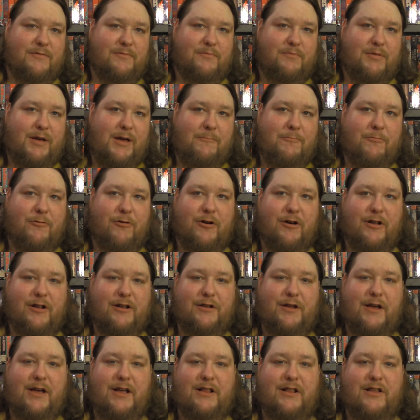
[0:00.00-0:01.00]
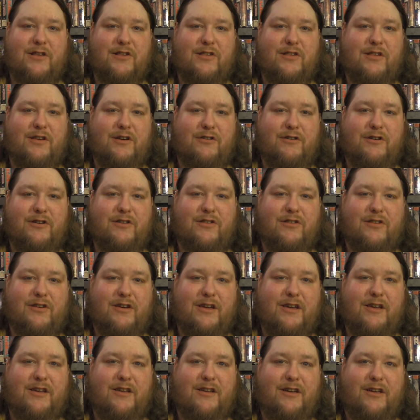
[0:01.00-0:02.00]
people are going to take this
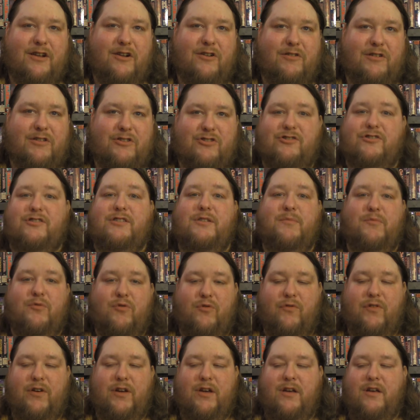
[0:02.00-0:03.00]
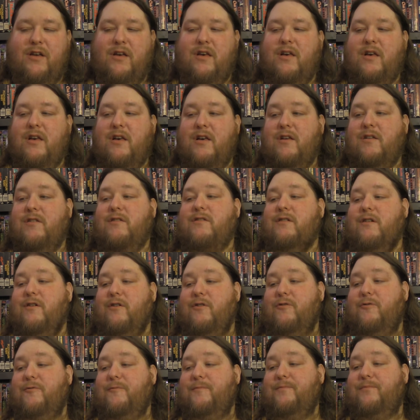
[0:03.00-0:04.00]
seriously. You know, it's just a movie.
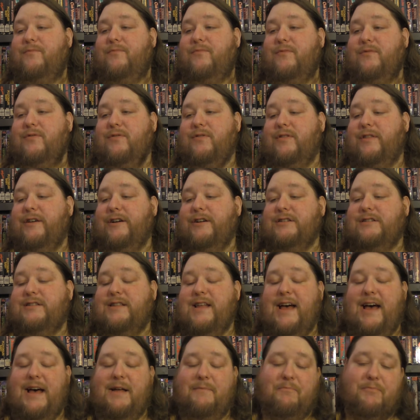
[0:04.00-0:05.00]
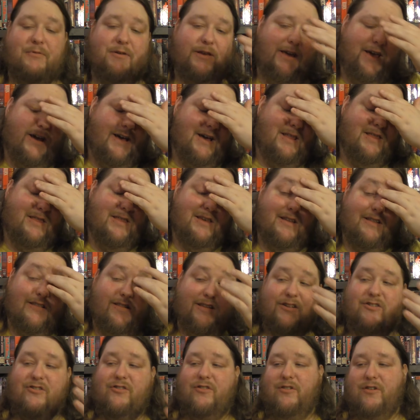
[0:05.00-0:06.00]
So, there's that. But yeah, the
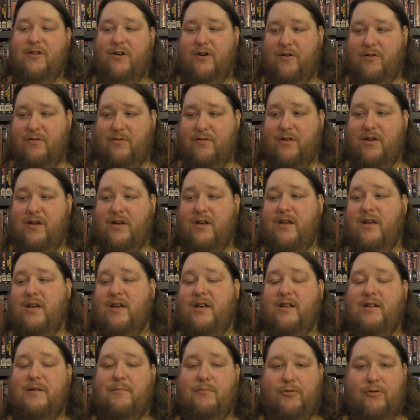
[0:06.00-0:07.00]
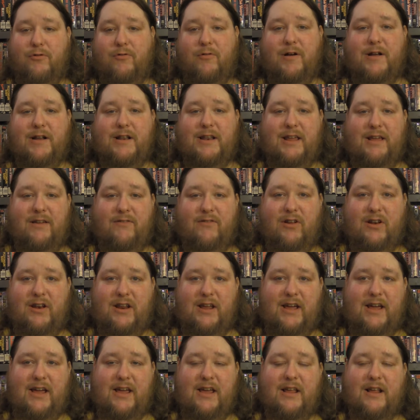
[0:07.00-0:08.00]
digital code, Blu-ray,
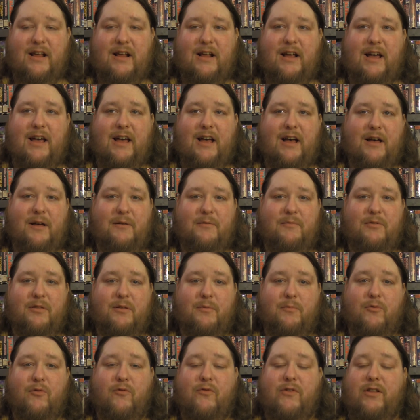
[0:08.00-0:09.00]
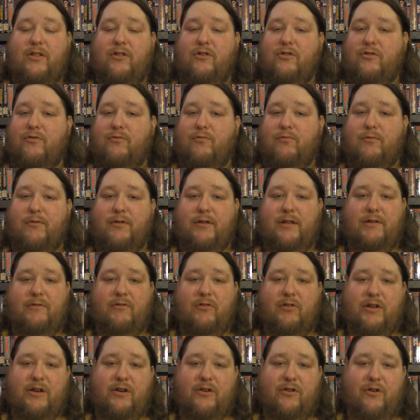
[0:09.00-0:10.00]
DVD. The movie looked really,
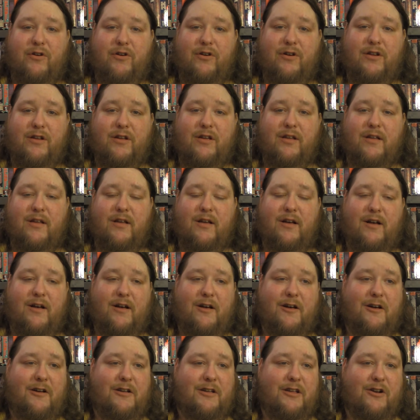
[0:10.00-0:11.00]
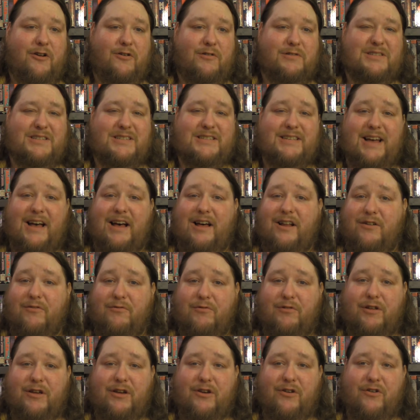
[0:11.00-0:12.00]
really good. You know, it sounded
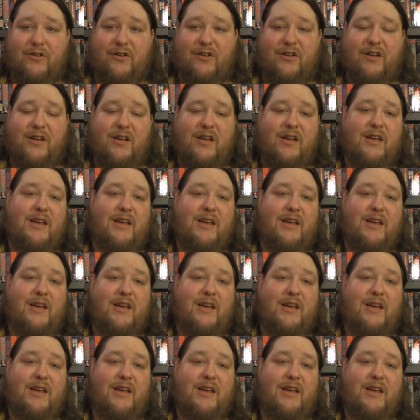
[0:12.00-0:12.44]
really good.